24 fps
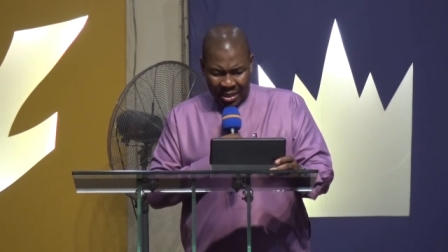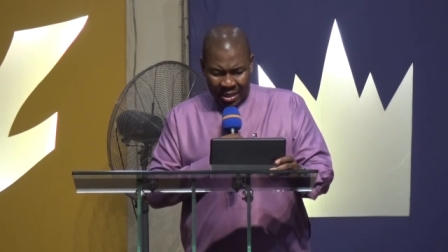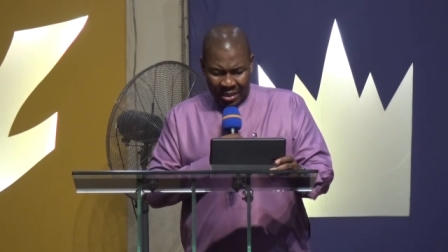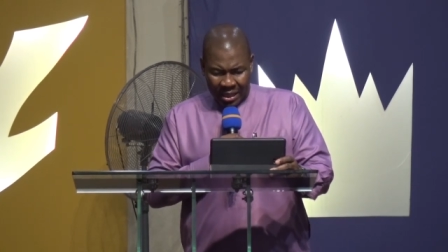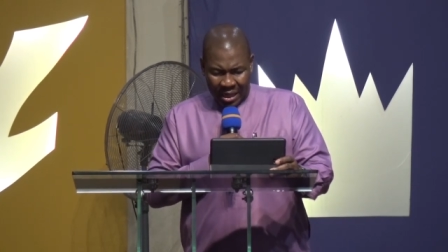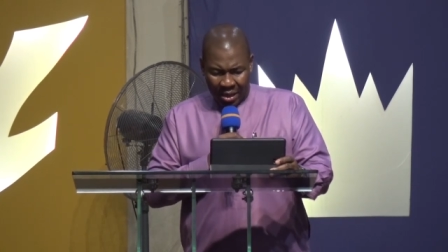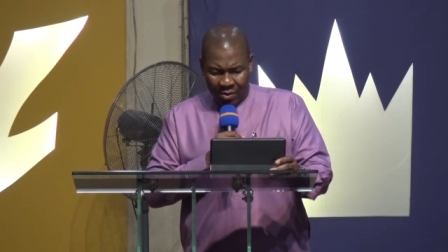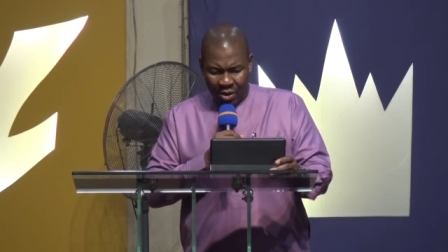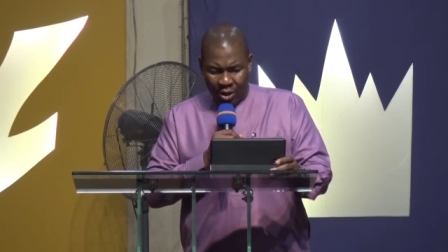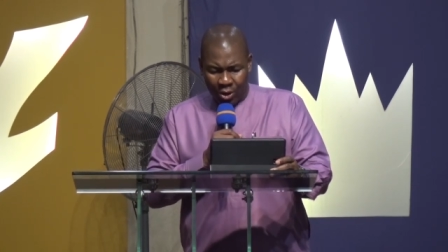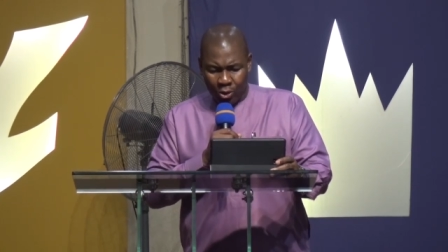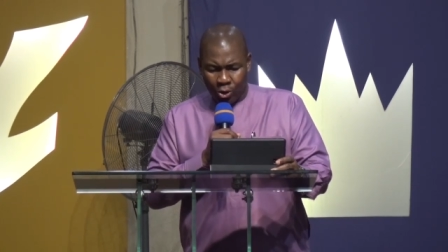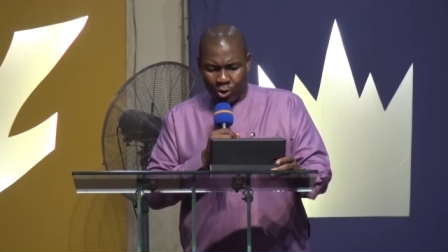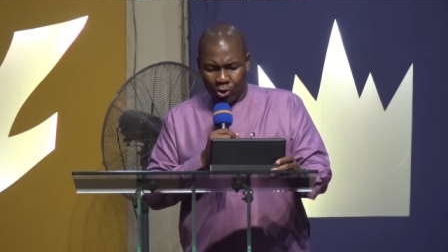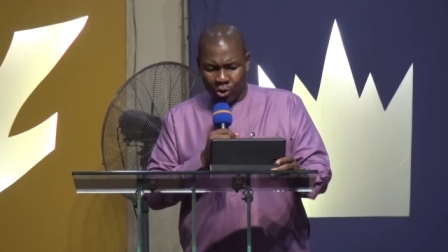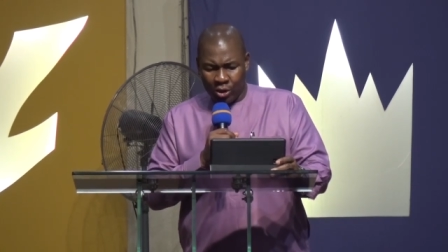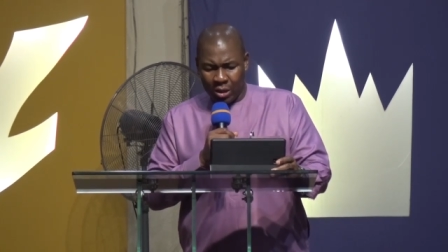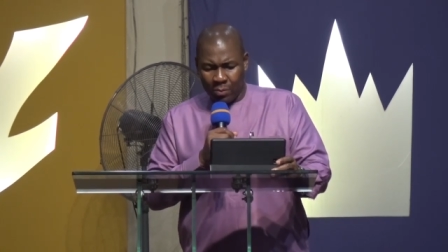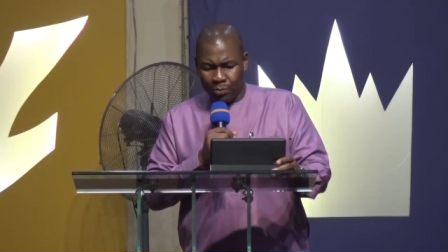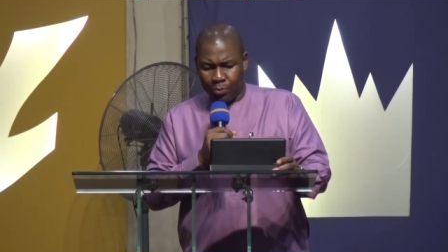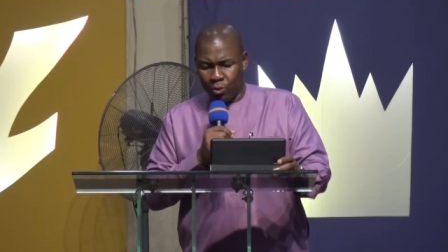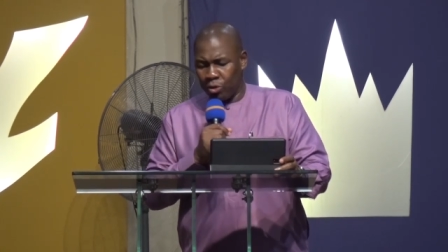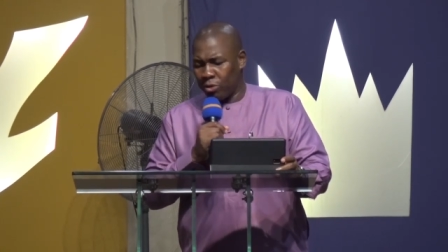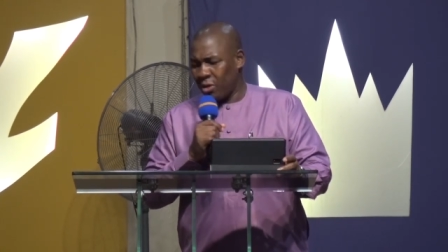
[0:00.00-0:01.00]
Can we go to
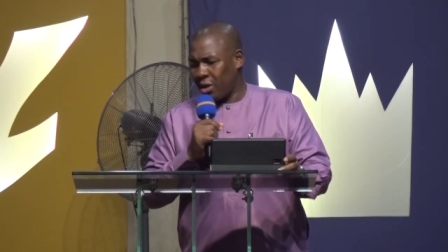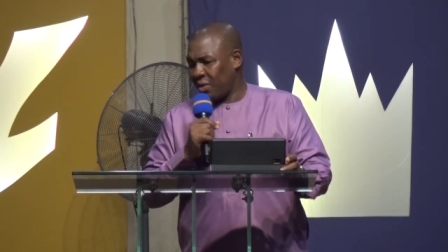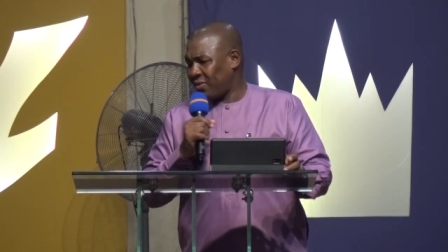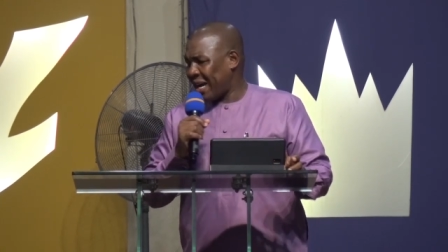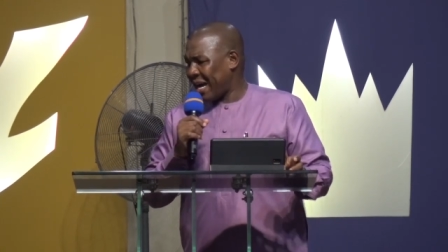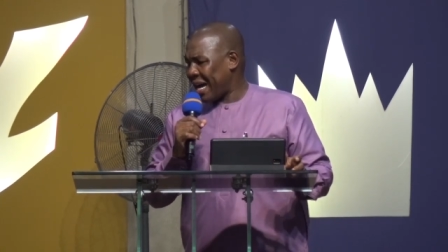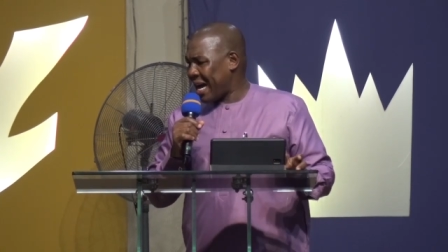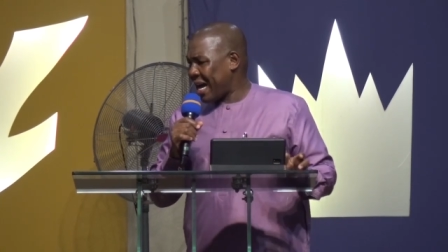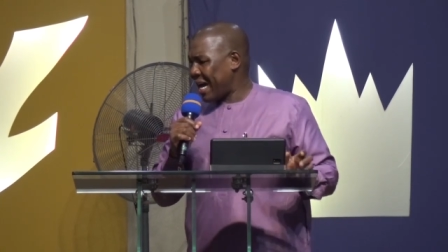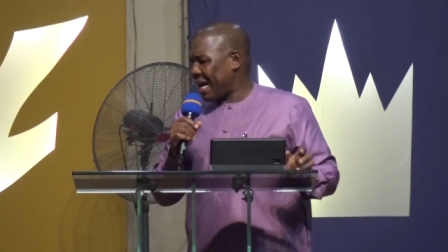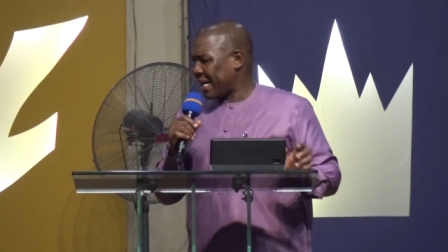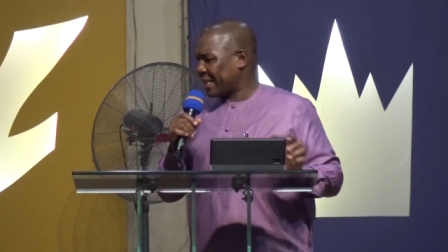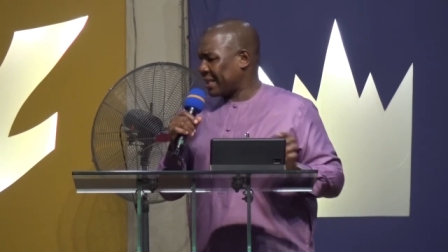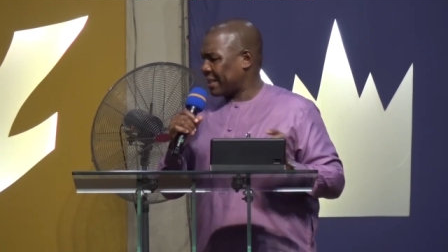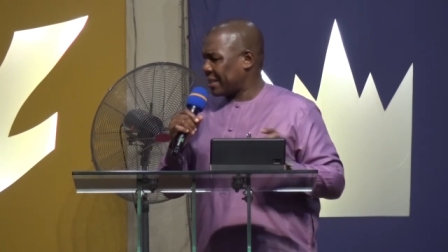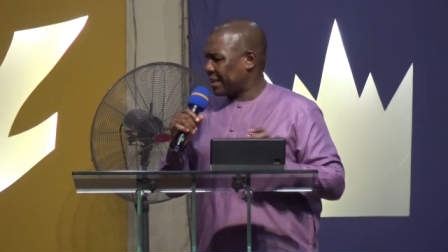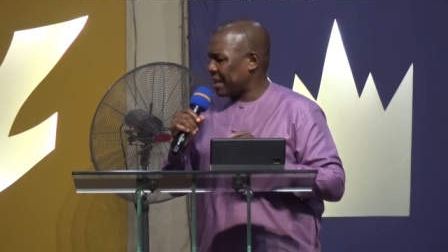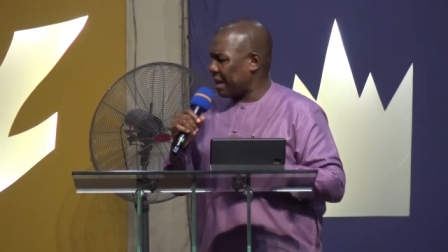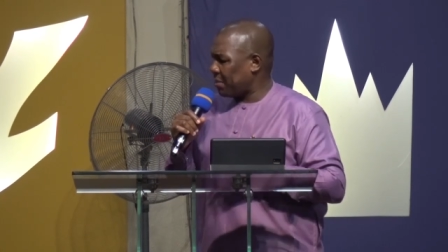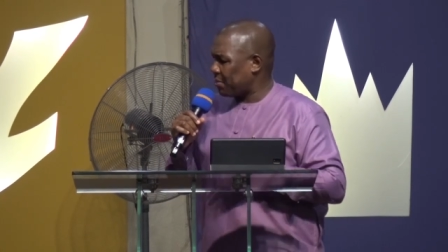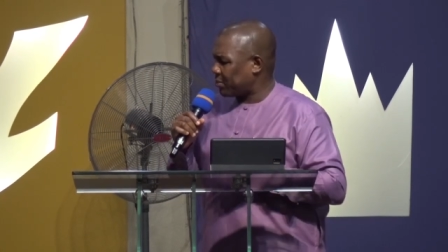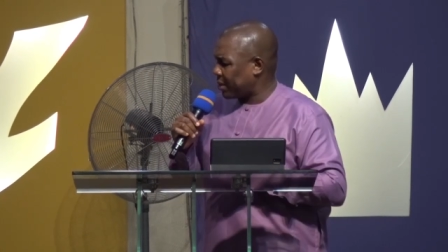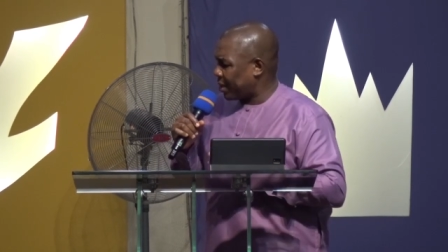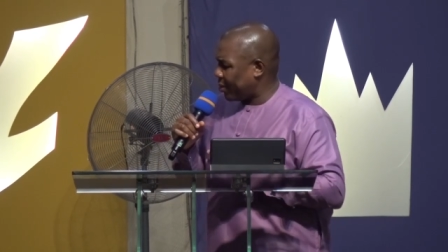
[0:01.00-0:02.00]
the book of Acts,
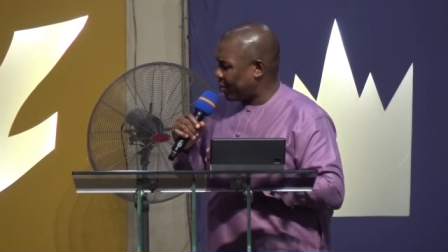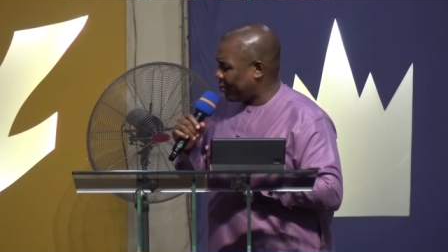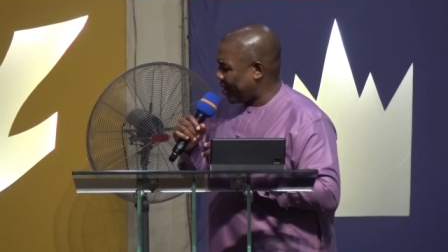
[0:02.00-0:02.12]
chapter